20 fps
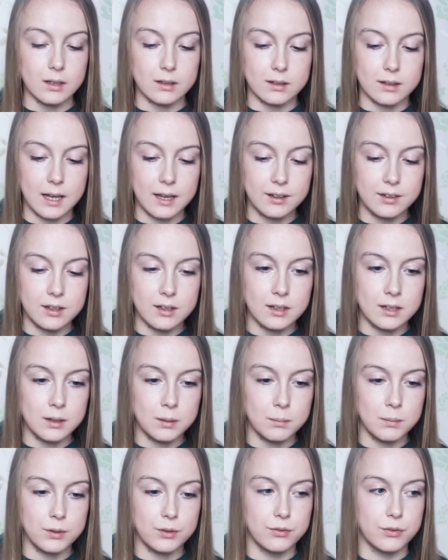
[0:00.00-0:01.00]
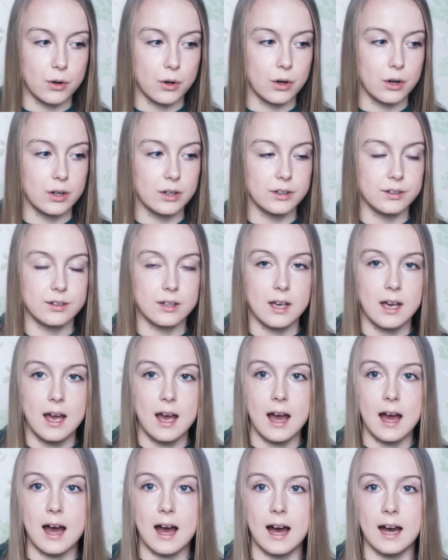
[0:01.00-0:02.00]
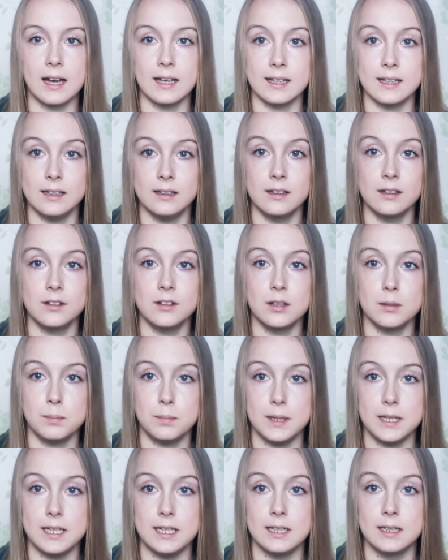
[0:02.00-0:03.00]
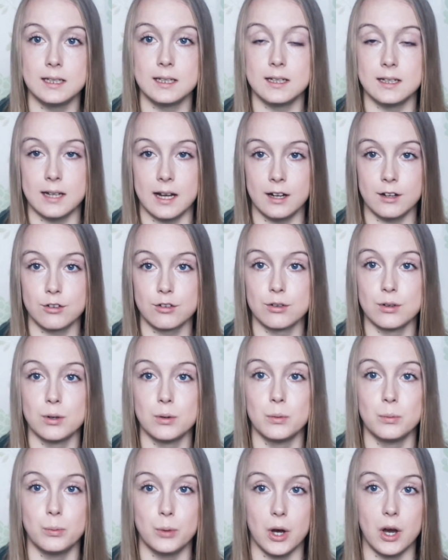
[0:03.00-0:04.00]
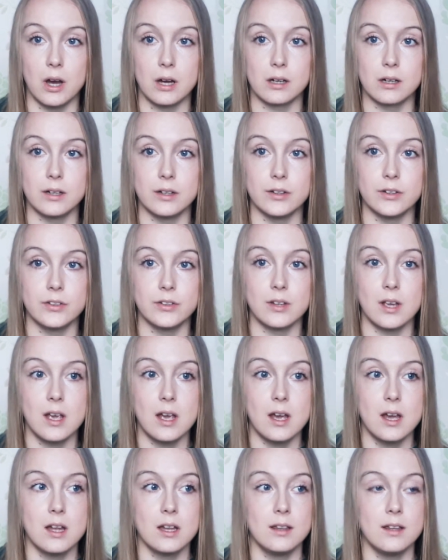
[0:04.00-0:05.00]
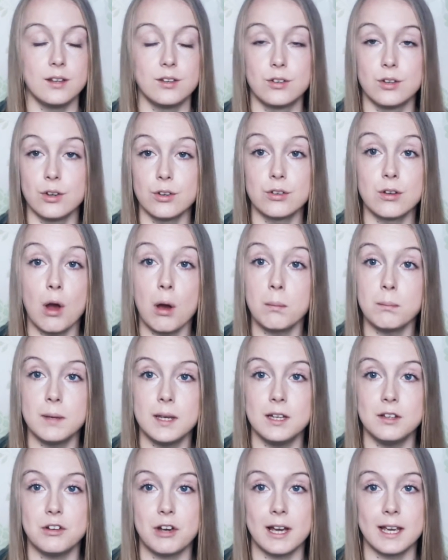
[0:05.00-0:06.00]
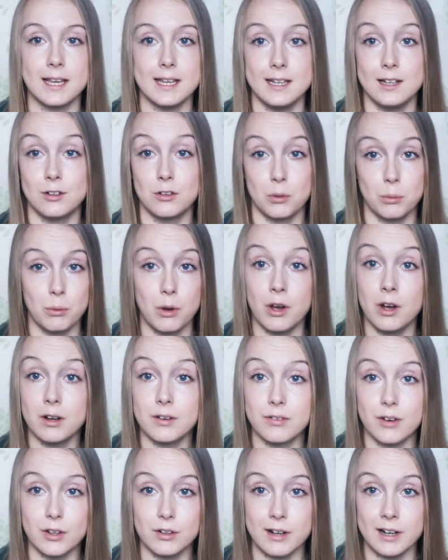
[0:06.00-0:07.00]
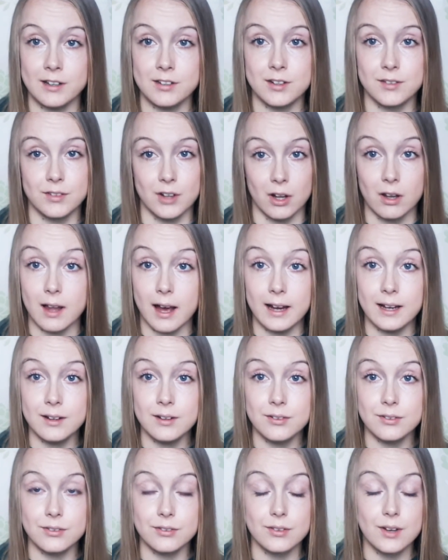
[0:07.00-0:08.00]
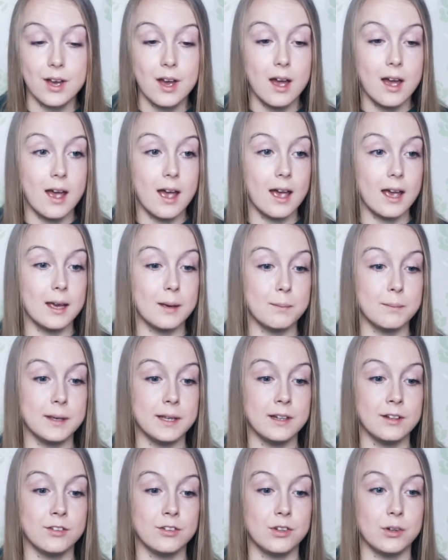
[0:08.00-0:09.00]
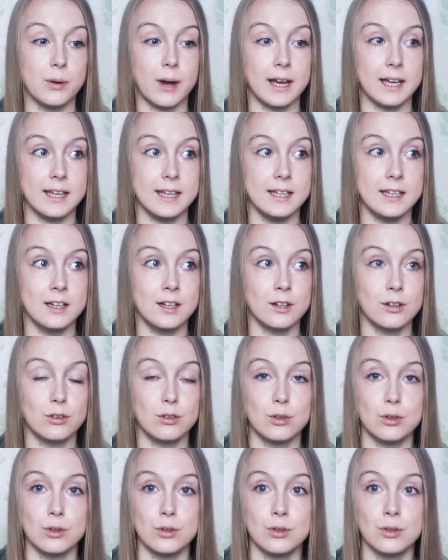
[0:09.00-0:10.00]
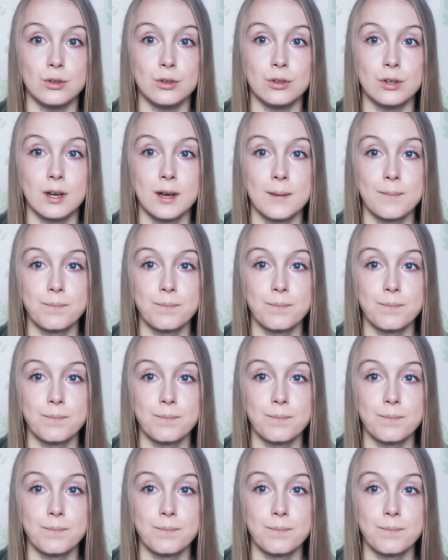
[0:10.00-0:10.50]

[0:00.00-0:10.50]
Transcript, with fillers: Destiny number four is are here to be natural workers. This does not mean you are here to work for the rest of your life. It means you are here to